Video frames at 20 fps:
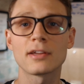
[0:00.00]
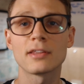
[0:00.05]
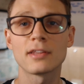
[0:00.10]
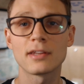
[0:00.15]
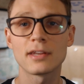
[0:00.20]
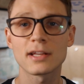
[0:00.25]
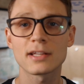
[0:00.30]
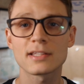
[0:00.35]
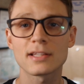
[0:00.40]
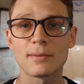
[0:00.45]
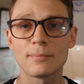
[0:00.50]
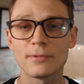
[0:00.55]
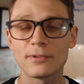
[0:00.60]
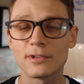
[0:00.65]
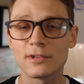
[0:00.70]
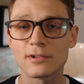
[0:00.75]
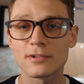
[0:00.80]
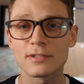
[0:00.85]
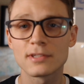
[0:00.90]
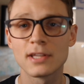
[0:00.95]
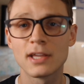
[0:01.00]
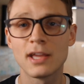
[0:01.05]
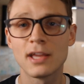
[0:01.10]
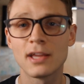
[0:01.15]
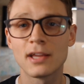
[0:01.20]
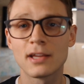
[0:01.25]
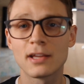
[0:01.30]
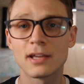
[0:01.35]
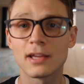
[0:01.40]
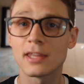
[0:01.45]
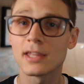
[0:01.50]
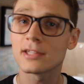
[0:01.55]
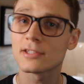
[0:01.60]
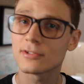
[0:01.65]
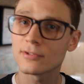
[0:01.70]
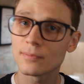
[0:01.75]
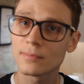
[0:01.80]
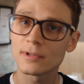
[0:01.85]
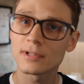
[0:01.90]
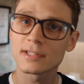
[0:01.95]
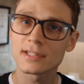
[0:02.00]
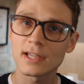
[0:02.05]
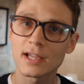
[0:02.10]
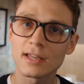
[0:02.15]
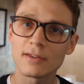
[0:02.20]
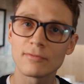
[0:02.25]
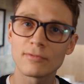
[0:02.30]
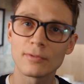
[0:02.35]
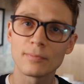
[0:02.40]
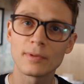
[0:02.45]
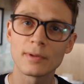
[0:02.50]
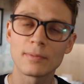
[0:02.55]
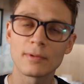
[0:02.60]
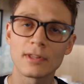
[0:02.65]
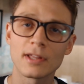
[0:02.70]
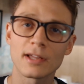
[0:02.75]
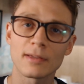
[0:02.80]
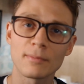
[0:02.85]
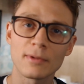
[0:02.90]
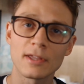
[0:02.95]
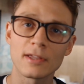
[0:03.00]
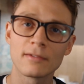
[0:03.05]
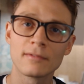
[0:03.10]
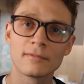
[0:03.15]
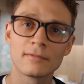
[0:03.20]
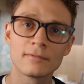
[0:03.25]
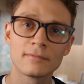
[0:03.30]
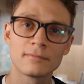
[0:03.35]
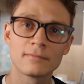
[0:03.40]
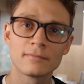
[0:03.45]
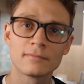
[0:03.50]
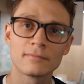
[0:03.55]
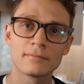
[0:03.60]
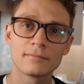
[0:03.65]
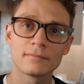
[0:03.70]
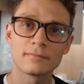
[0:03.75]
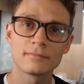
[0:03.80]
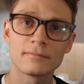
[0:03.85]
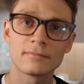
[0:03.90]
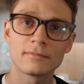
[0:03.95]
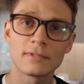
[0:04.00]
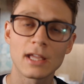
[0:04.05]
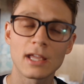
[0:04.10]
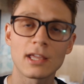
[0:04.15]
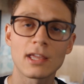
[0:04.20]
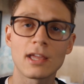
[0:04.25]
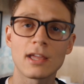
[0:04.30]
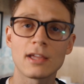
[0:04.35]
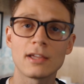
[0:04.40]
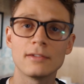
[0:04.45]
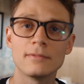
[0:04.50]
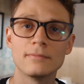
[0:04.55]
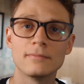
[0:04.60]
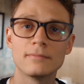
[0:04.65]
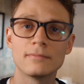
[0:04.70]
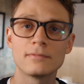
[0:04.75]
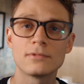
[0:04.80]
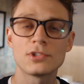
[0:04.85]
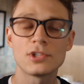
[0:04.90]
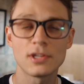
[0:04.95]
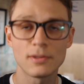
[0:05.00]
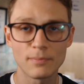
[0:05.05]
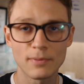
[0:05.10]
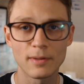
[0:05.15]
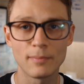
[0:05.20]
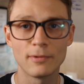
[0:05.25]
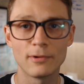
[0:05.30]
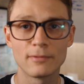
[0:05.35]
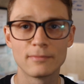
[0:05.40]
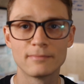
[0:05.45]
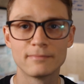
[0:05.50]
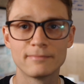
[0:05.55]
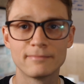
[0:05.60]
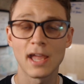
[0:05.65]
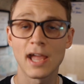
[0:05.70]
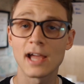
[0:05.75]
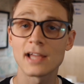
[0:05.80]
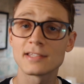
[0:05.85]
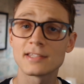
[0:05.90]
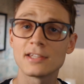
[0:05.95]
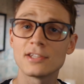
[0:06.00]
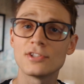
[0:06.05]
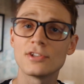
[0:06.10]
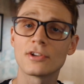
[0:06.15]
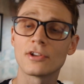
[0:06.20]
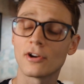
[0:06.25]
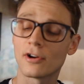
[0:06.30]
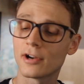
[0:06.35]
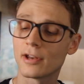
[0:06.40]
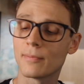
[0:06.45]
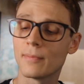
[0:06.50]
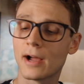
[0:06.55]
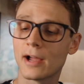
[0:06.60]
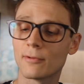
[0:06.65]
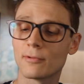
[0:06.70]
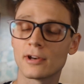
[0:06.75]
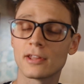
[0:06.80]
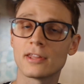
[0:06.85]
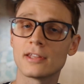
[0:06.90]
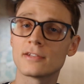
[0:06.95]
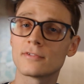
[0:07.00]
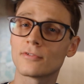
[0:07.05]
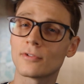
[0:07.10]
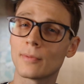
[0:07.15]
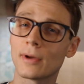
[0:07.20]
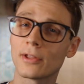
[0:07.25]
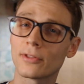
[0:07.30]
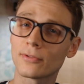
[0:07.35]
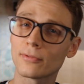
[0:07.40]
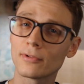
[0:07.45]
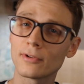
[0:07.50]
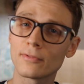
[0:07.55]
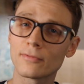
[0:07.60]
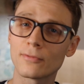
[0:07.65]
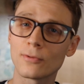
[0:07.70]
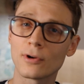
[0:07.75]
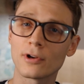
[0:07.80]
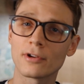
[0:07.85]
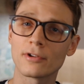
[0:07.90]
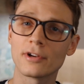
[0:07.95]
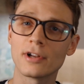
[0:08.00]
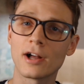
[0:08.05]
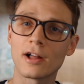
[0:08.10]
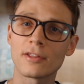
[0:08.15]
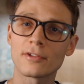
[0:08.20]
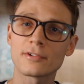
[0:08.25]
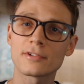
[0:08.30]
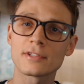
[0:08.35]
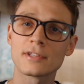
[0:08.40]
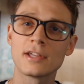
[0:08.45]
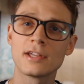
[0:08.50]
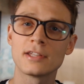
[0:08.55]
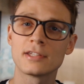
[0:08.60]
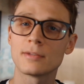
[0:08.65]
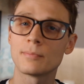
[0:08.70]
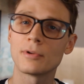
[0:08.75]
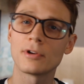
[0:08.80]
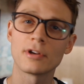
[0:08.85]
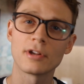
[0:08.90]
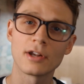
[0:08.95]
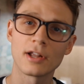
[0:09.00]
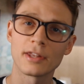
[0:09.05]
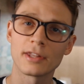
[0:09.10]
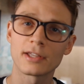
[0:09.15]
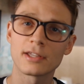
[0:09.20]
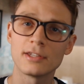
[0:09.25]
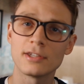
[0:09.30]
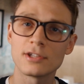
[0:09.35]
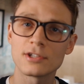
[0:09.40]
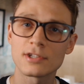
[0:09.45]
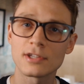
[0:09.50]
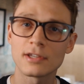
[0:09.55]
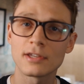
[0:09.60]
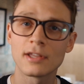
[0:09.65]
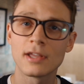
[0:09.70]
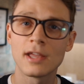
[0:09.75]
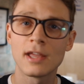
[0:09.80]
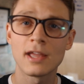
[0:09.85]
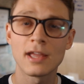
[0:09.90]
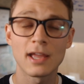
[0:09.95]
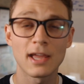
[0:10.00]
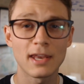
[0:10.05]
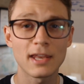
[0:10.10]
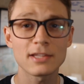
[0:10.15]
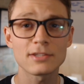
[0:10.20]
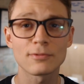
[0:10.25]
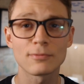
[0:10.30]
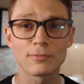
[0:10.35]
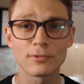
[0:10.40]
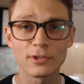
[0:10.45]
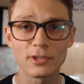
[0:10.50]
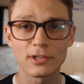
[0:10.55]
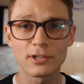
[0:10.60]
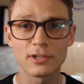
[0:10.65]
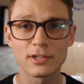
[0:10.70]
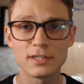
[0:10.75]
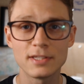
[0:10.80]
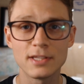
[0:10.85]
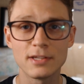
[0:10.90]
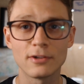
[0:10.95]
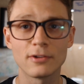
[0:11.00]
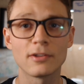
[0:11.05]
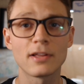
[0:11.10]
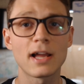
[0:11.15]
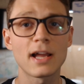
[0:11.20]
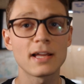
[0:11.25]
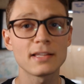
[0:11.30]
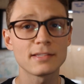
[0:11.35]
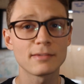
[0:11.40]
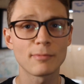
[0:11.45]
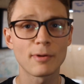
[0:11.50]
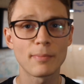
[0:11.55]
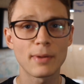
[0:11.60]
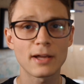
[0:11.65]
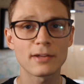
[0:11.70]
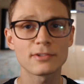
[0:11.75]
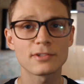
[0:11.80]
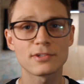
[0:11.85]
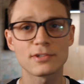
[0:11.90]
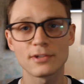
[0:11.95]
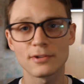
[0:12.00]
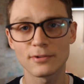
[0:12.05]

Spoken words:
in the next couple of years, and that's super exciting for people like me, aka cheap people. As is, you can already buy one of these for about $300 to $400, depending on the condition, and that's a really good deal, as I'm about to show